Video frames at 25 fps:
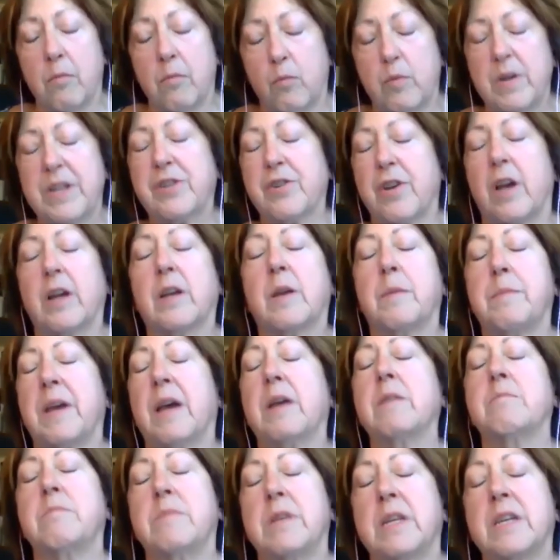we talk
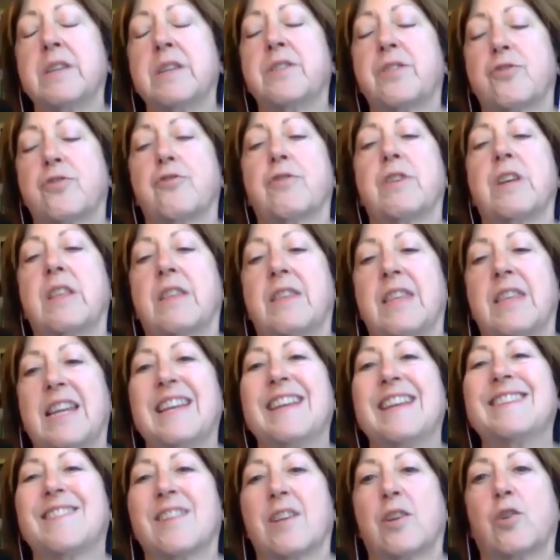about ministry, that
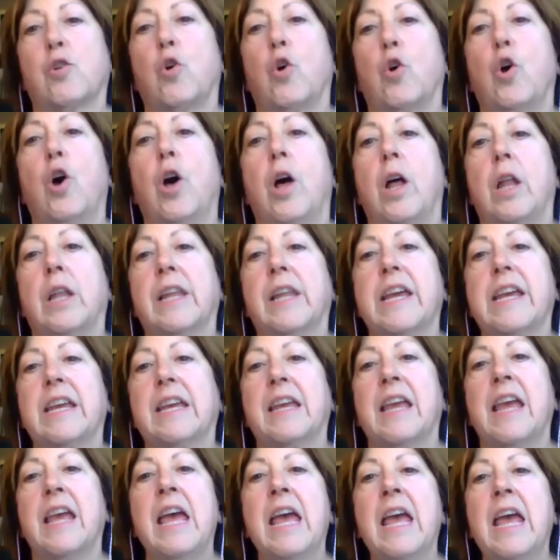it's a
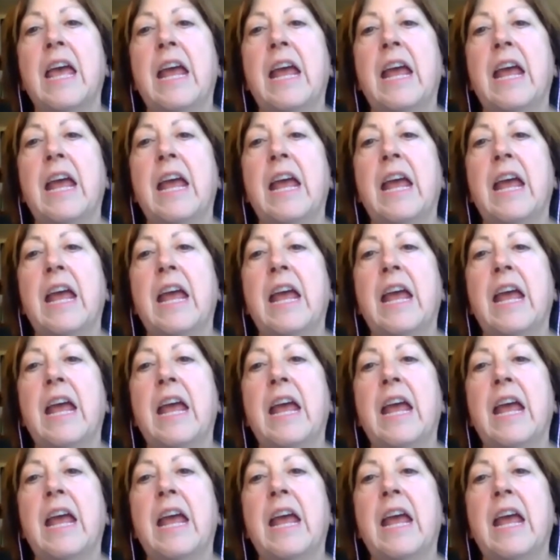calling.